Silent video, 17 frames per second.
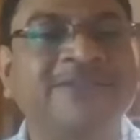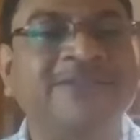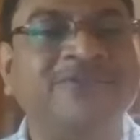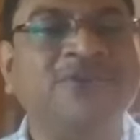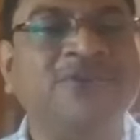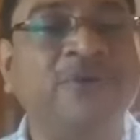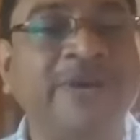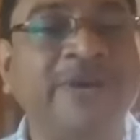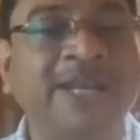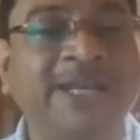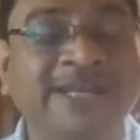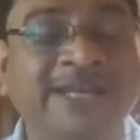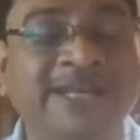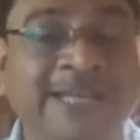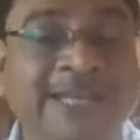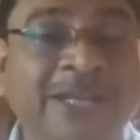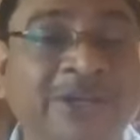So while
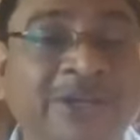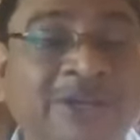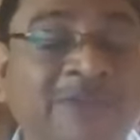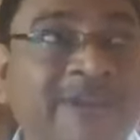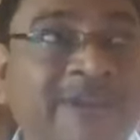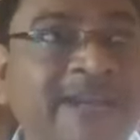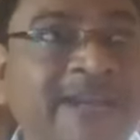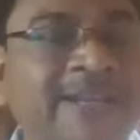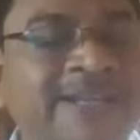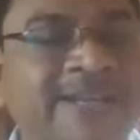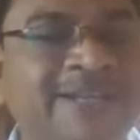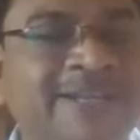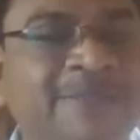eating, you'll find that the